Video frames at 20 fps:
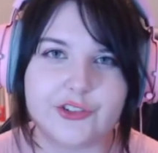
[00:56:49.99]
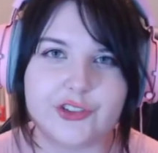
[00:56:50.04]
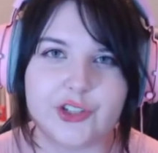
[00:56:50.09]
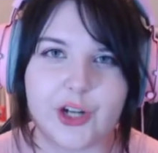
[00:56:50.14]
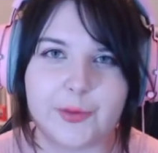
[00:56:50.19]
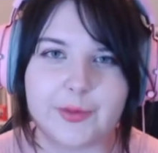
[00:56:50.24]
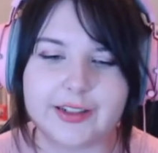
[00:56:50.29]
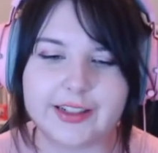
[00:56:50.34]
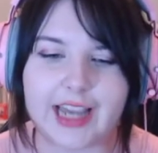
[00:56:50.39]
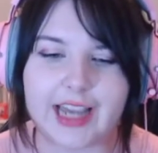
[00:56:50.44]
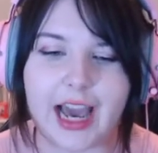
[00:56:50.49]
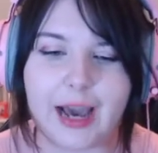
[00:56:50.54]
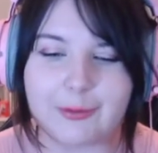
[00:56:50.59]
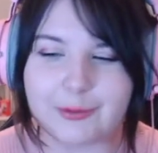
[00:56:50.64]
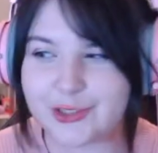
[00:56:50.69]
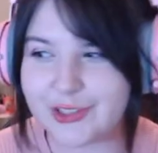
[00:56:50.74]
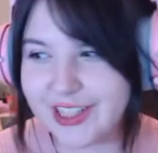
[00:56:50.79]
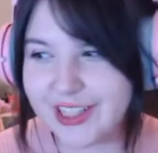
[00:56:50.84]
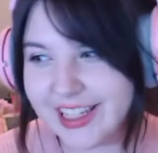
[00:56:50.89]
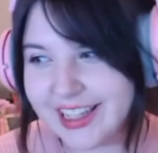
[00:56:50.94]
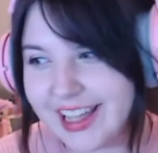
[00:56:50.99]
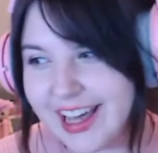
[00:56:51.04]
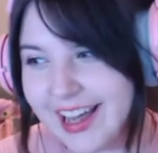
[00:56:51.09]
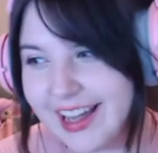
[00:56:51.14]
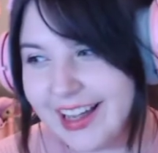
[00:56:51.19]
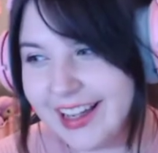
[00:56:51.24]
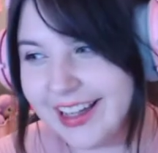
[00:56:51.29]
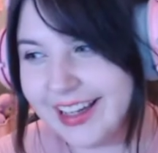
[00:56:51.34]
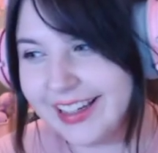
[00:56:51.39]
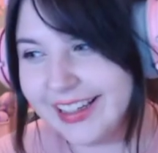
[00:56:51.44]
job at capturing
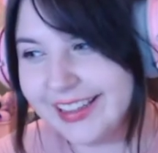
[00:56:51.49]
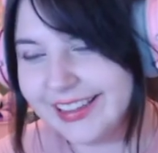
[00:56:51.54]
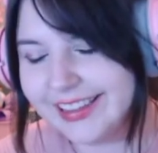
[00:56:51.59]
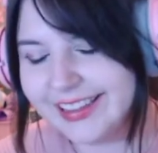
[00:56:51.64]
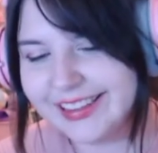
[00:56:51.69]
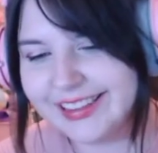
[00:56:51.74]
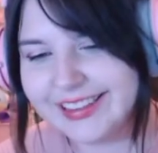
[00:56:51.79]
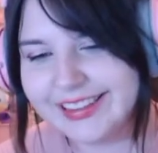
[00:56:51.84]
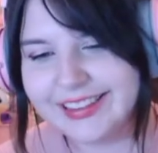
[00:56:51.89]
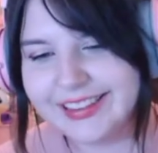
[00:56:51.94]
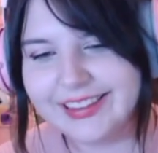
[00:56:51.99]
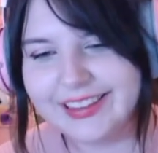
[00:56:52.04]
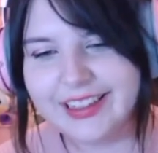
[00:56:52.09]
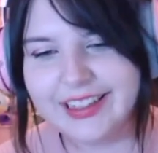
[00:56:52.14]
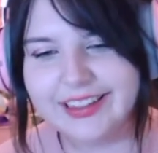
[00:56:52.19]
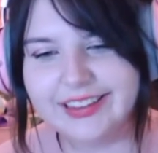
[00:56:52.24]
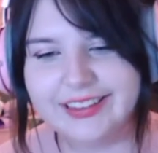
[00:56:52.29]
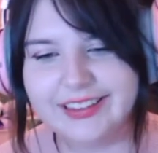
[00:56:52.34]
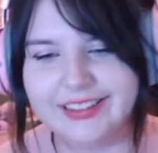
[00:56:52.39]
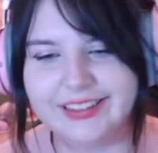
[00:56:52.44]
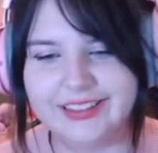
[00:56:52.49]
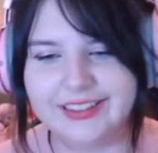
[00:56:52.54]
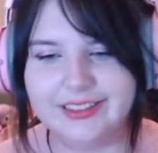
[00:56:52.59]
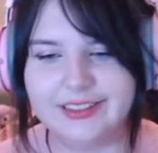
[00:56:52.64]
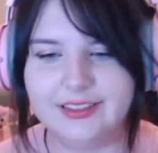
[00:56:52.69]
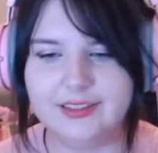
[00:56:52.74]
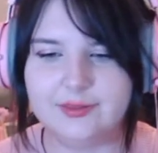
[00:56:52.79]
that and